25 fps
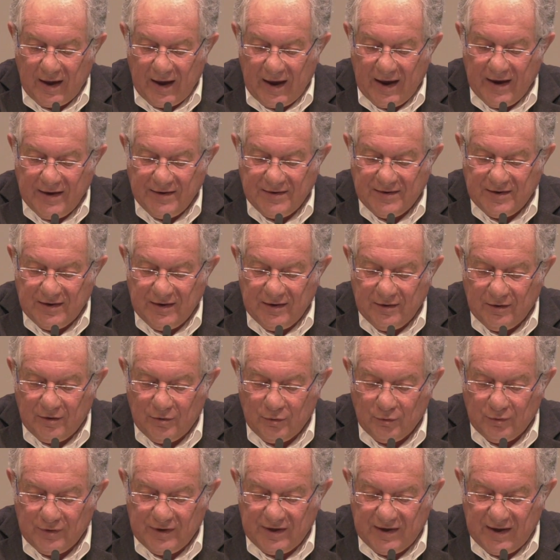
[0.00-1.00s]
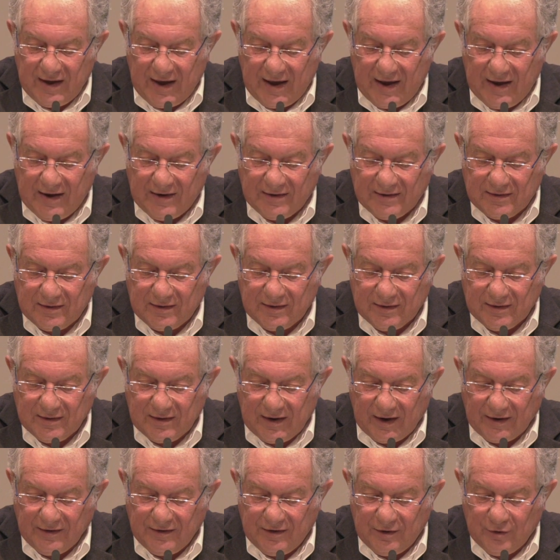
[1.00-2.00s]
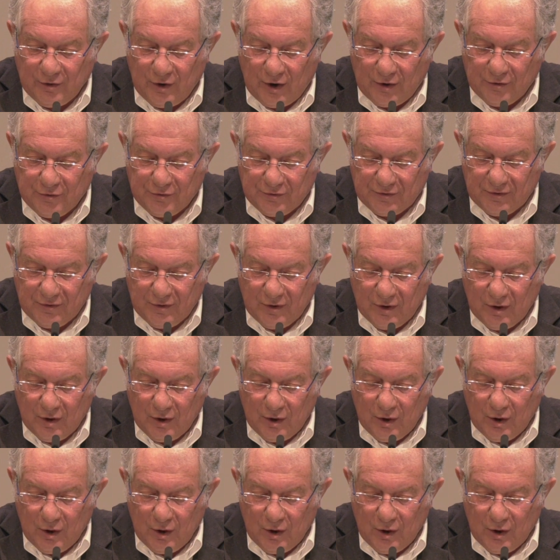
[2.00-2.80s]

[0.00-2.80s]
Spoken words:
1838-1900,